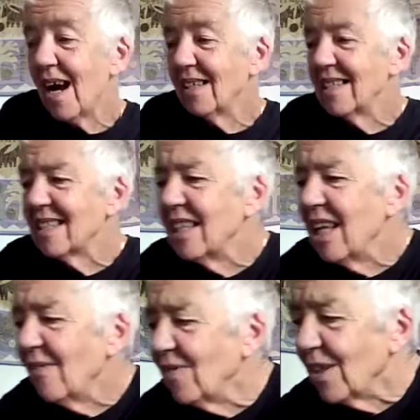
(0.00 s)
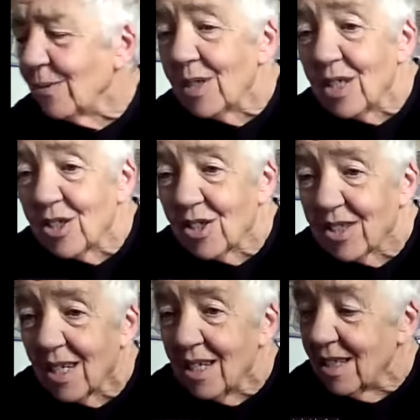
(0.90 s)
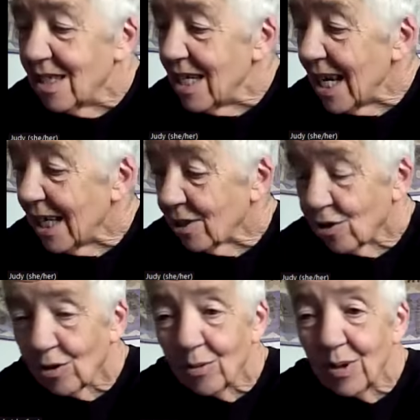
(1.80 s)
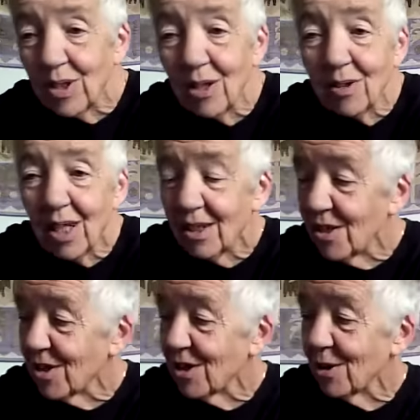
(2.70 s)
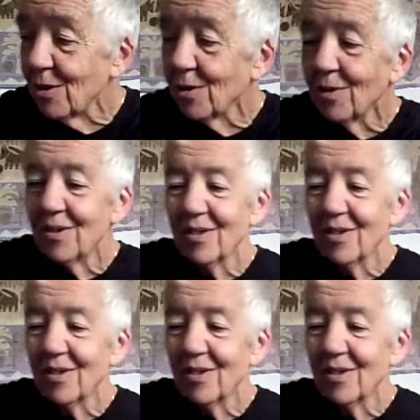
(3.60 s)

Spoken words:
and it's lovely when it's just natural with no colours at all.